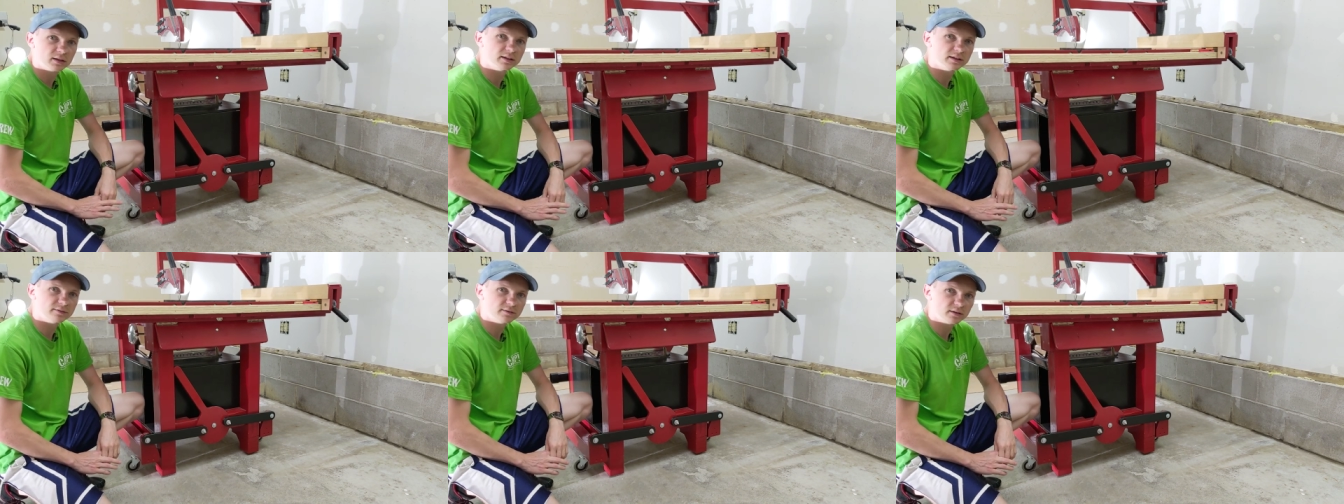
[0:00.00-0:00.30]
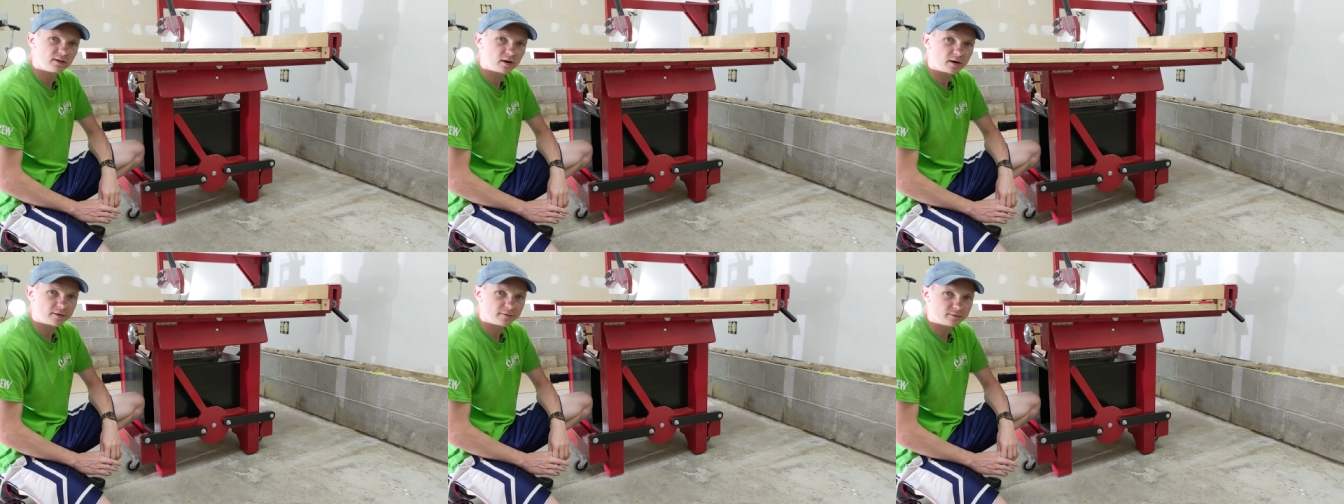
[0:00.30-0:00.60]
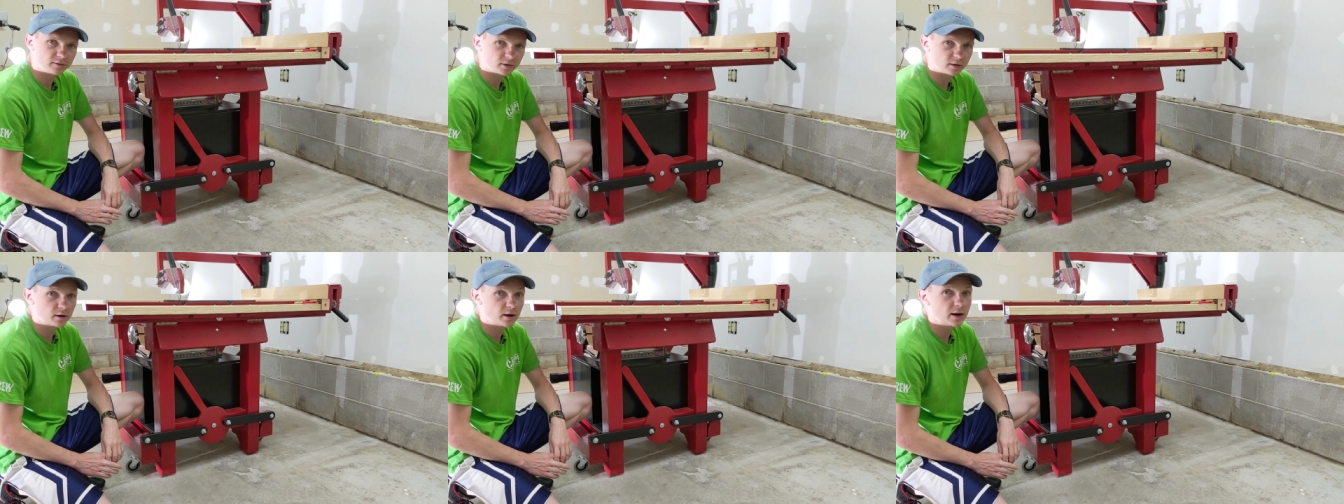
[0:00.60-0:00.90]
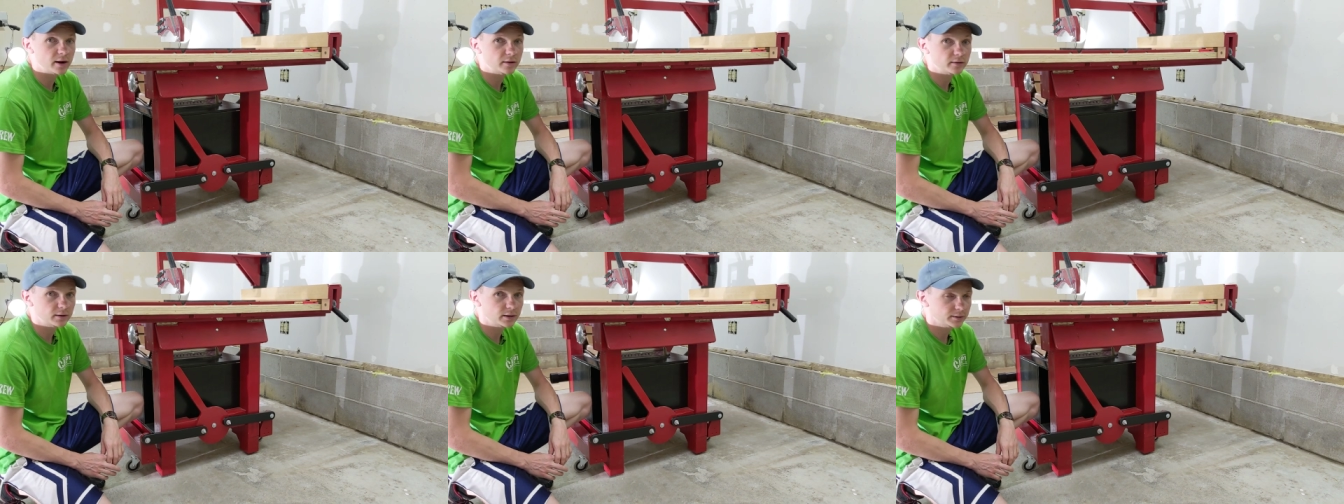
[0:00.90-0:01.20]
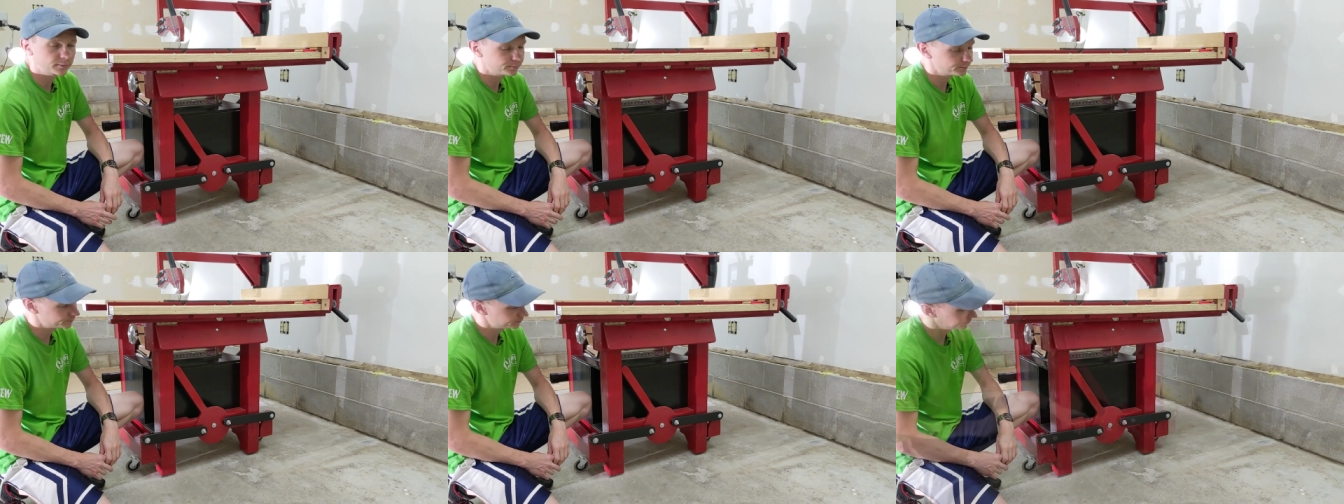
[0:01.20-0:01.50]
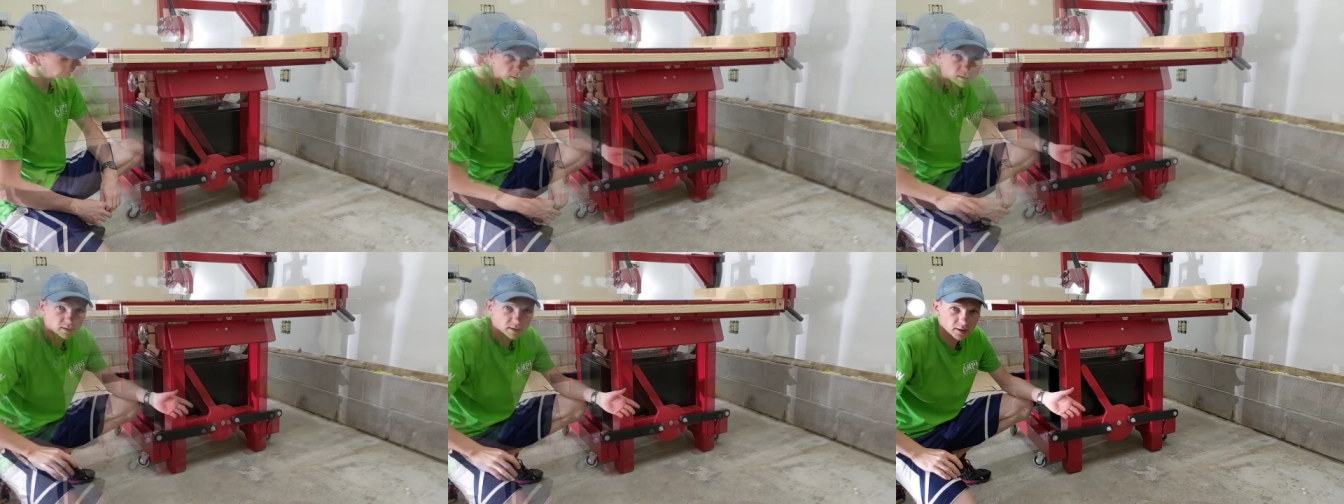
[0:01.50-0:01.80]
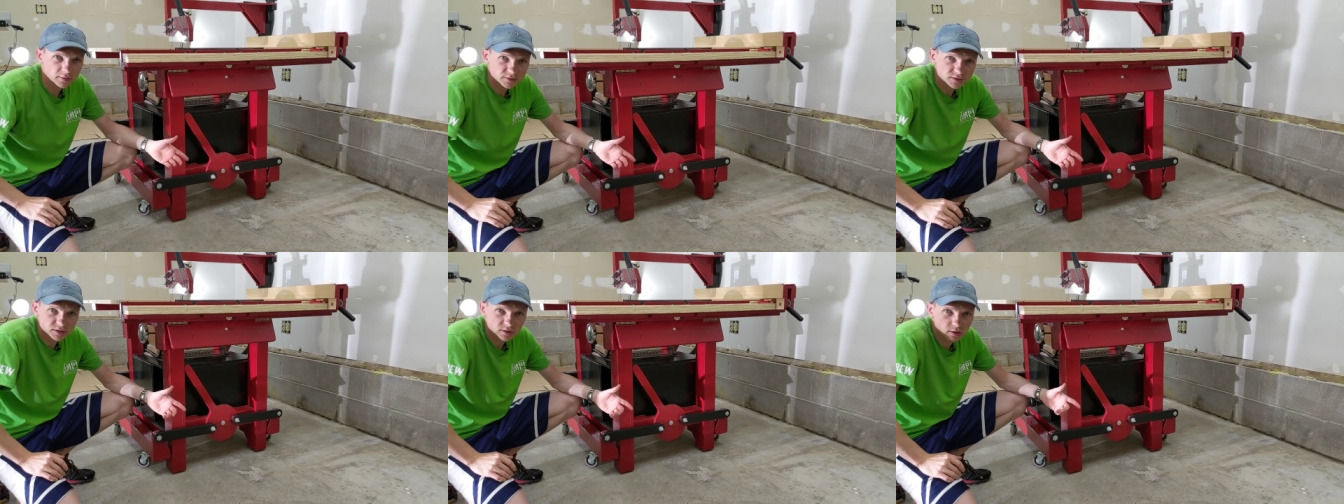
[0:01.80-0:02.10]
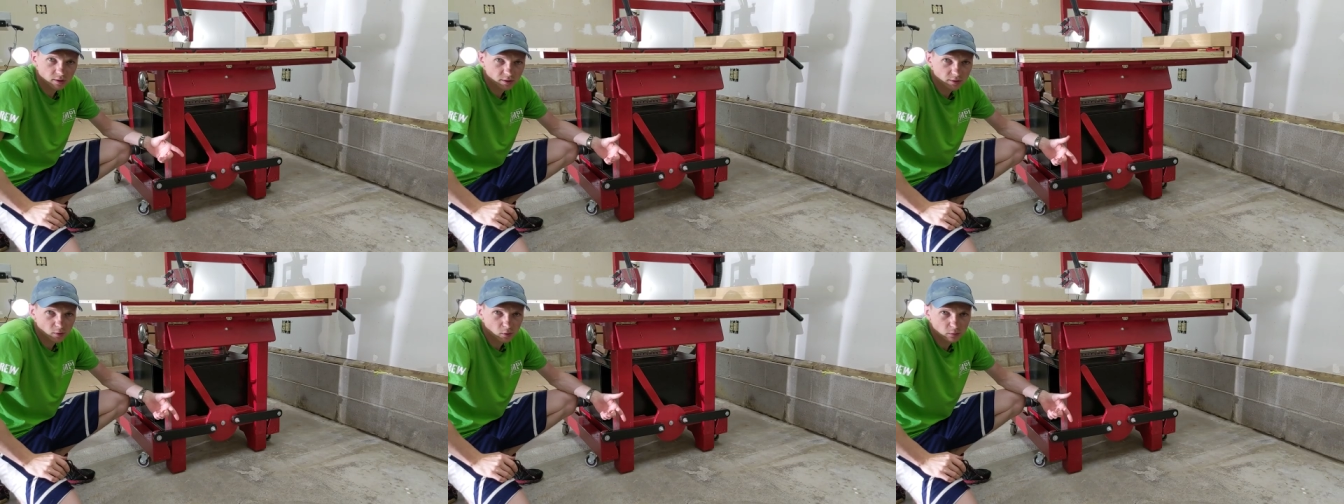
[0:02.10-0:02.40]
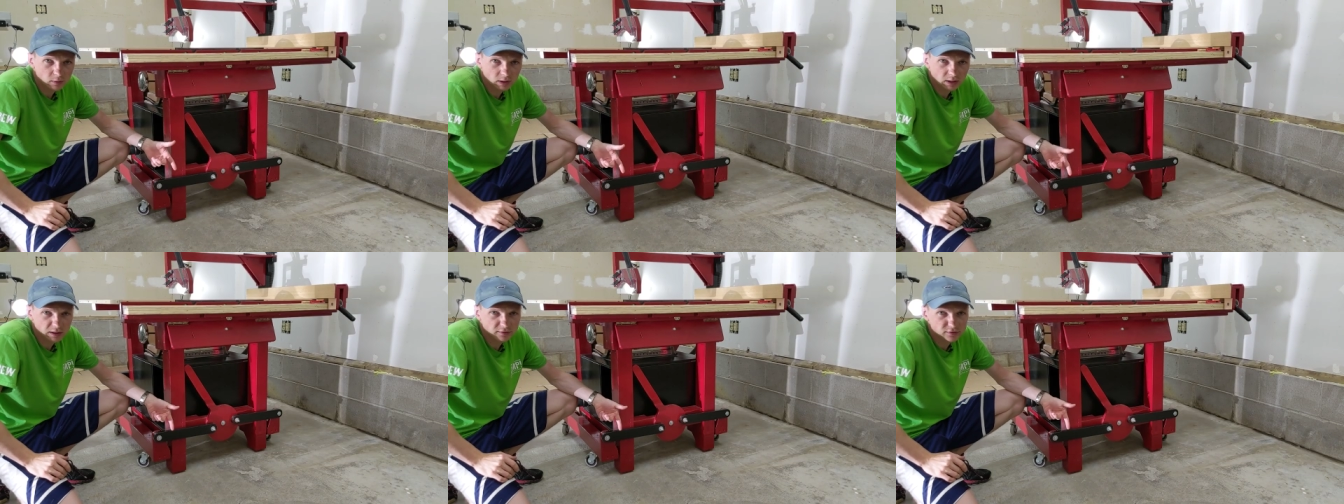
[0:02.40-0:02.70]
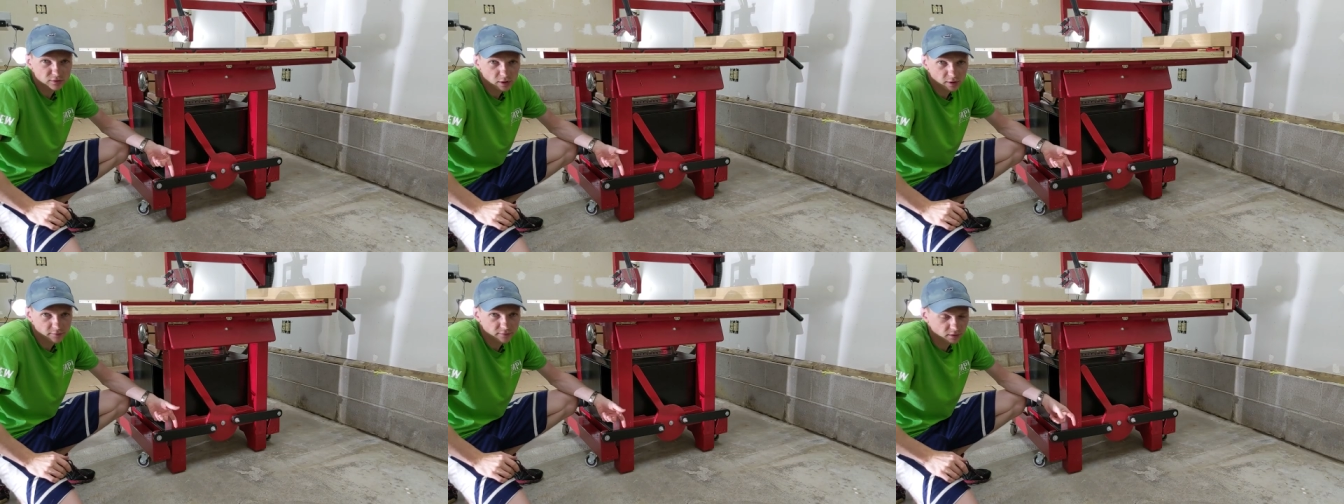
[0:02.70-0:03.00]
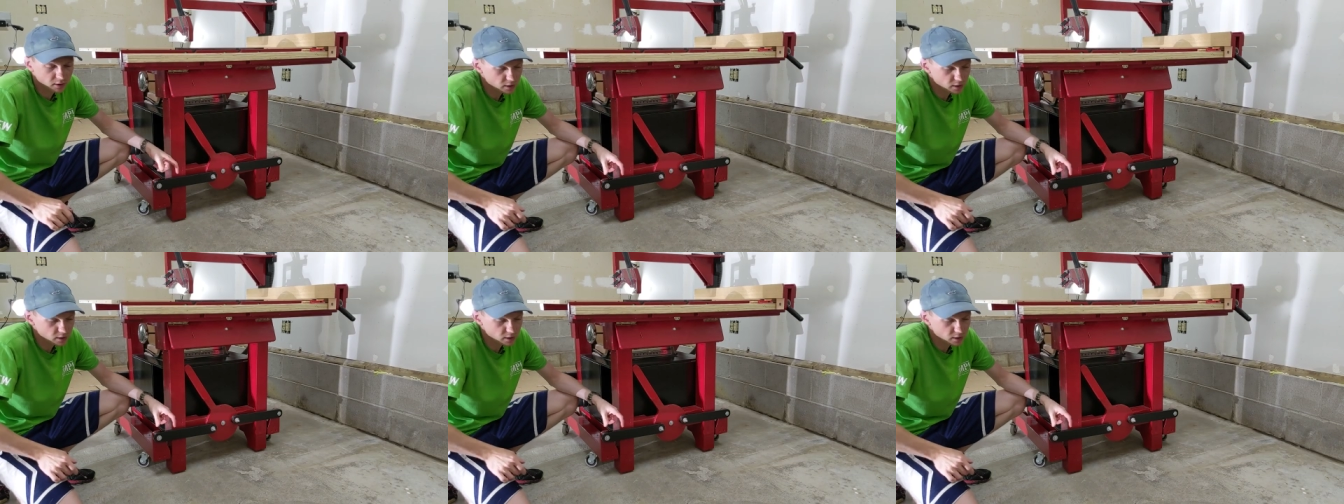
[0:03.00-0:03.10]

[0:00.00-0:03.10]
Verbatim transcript: lifted off the ground. Now the saw only lifts off